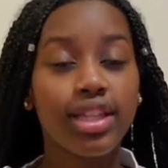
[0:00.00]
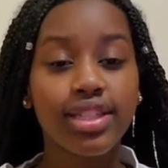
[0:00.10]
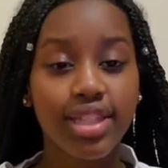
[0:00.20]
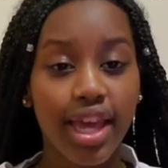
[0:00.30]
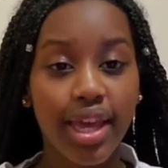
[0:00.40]
the
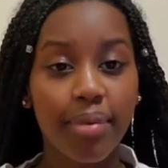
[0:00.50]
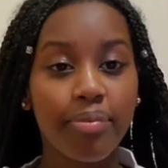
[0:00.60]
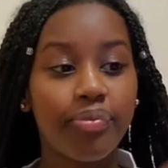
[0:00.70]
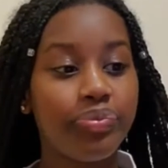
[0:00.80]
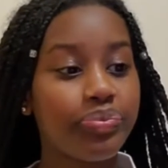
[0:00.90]

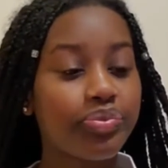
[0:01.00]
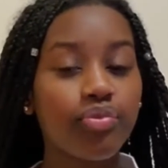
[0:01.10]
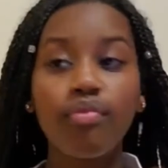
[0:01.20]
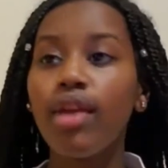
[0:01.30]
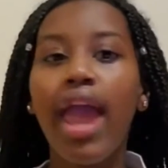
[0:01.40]
same,
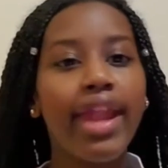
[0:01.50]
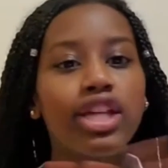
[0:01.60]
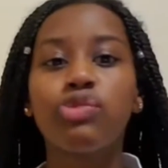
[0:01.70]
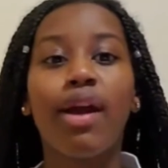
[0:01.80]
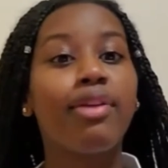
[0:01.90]
and
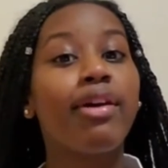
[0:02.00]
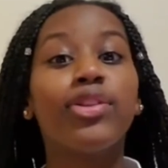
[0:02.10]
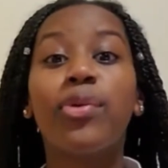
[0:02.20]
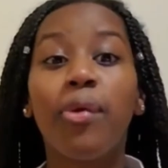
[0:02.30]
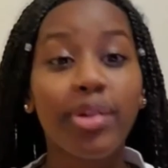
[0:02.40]
it's right around
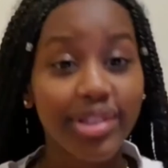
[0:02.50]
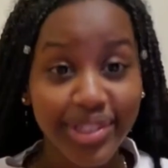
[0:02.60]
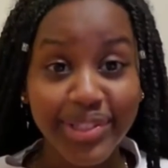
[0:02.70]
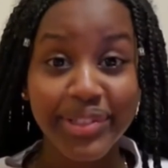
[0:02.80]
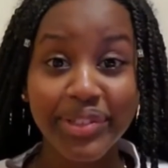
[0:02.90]
the corner
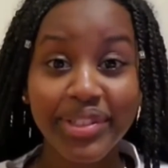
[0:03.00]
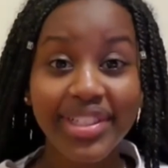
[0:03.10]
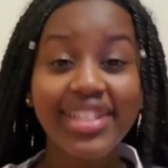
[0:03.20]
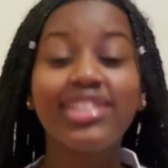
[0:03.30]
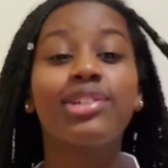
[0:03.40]
too.
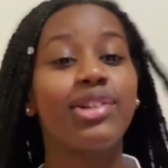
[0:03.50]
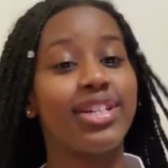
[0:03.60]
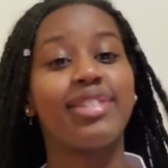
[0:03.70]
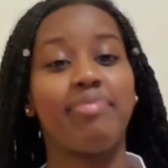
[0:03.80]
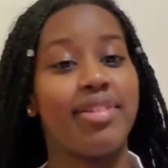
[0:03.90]
It's
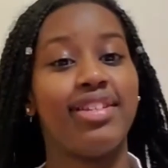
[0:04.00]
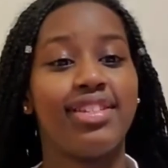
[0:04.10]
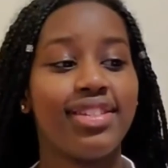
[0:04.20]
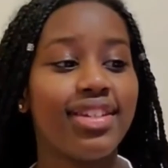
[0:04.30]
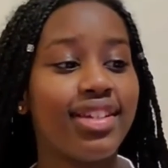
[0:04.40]

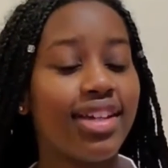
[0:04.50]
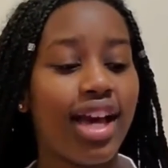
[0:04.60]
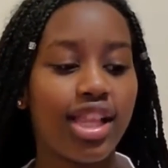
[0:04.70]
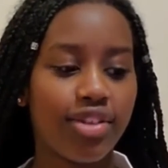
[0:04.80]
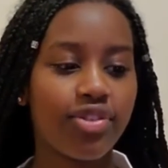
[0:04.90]
Christmas.
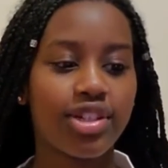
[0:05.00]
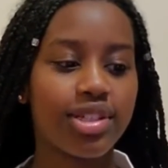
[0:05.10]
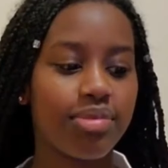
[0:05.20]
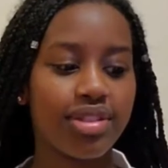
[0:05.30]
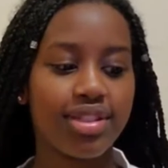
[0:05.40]
I love
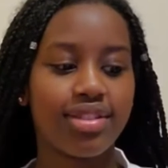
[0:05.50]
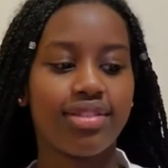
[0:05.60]
Christmas.